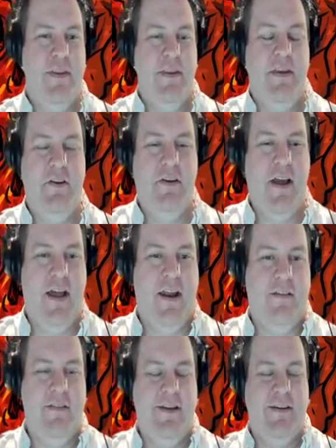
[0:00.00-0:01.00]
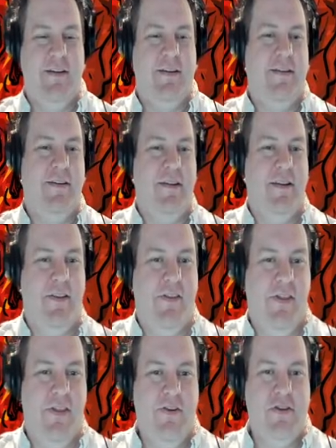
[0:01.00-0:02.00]
You're not. Uh,
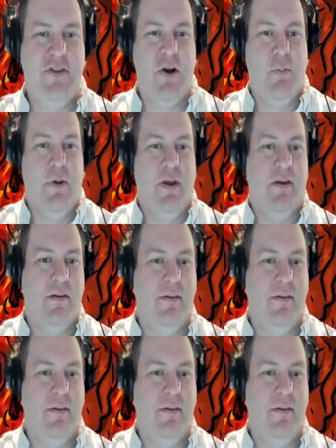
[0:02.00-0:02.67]
they're so big.